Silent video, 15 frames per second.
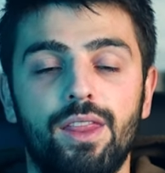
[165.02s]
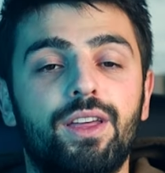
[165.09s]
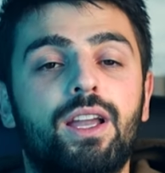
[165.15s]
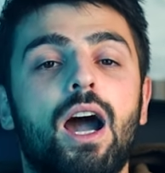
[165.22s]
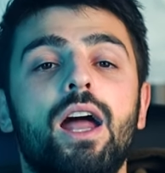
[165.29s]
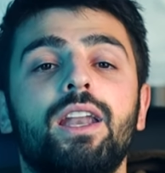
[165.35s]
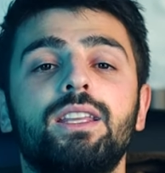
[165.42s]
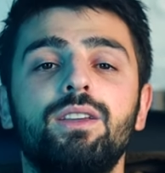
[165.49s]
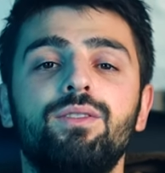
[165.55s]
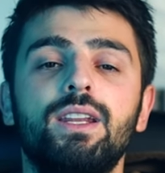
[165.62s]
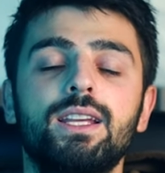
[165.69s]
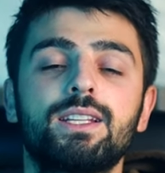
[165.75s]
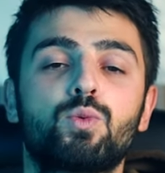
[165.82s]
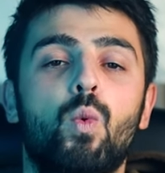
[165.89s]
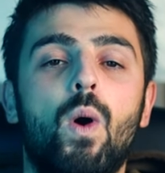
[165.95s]
The
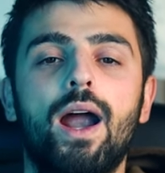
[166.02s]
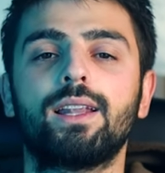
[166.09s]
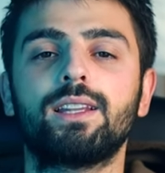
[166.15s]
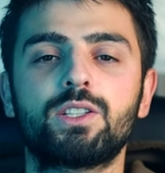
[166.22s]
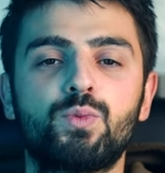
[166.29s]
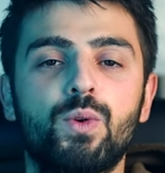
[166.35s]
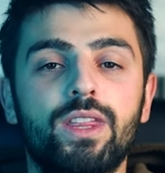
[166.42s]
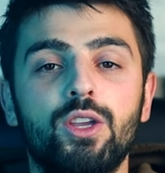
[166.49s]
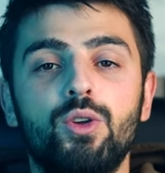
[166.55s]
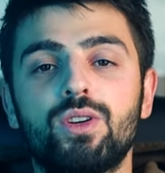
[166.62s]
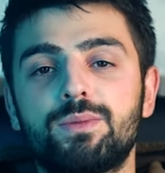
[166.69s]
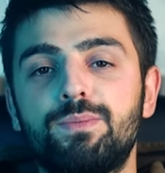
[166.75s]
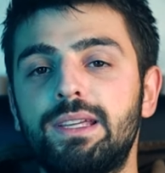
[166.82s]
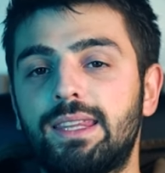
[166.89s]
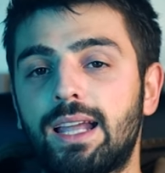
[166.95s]
connectivity is wireless with a
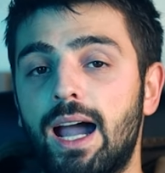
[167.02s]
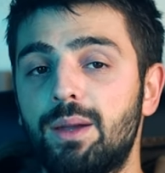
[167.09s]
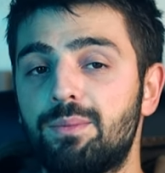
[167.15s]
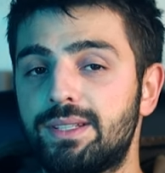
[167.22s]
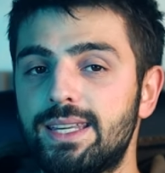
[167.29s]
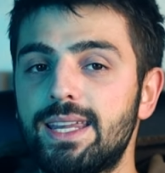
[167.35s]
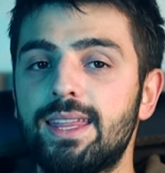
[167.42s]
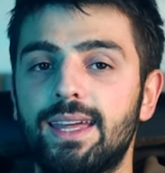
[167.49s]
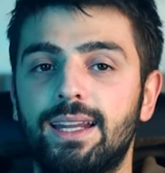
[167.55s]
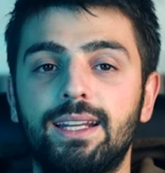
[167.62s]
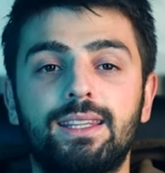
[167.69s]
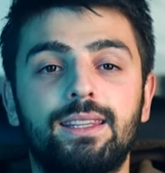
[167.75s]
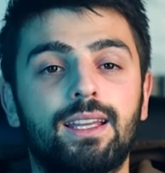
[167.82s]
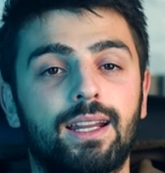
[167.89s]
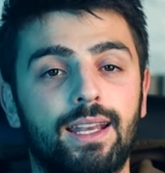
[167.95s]
USB Type-C that
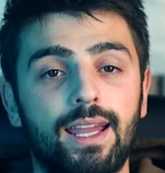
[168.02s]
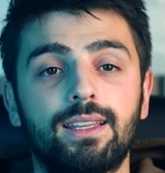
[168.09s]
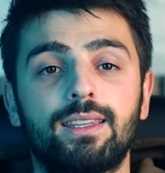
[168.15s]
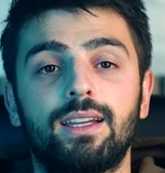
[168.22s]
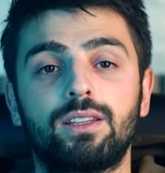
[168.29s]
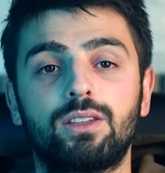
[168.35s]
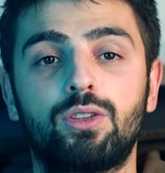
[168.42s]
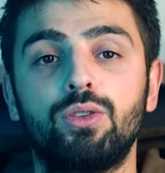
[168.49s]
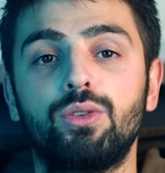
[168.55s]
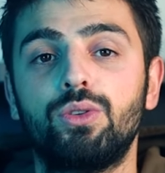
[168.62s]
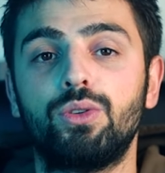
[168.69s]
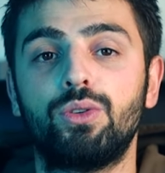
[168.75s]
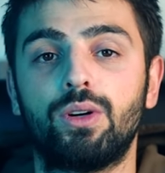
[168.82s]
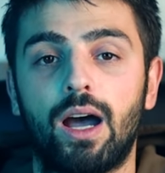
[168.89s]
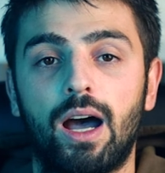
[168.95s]
is connected
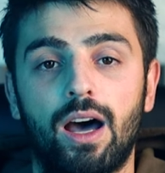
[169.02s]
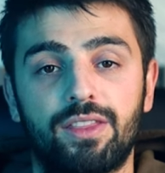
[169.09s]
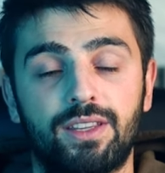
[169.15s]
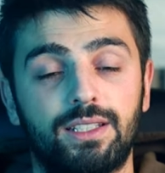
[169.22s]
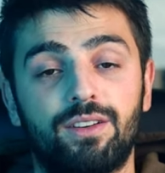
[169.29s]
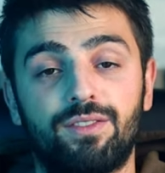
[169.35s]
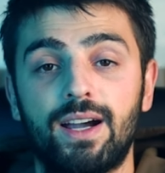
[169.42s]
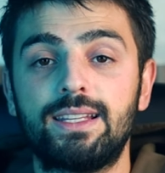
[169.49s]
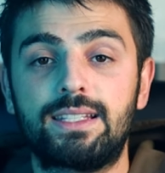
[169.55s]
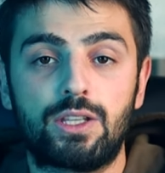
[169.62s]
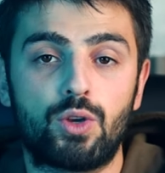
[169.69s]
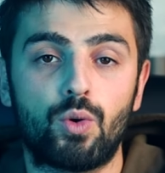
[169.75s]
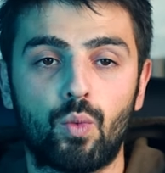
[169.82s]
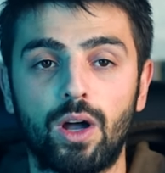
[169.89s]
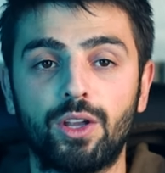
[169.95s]
to uh, the device
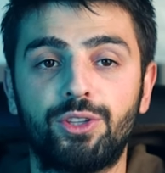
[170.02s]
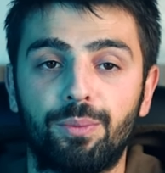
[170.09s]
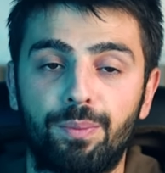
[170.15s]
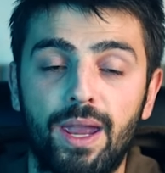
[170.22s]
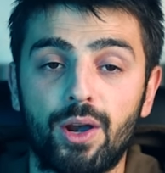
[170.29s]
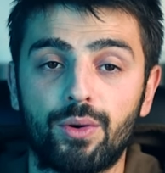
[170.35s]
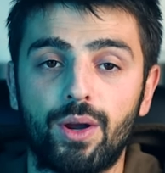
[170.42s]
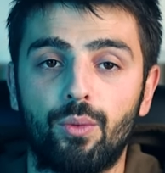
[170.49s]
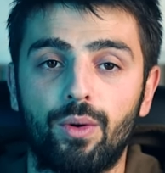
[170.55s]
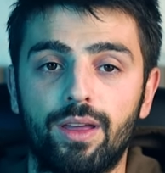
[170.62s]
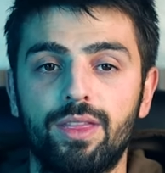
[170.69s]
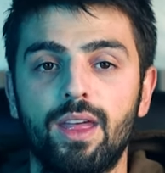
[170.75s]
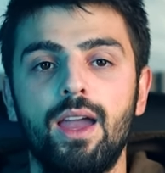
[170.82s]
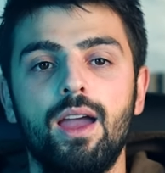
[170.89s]
that you want to pair it with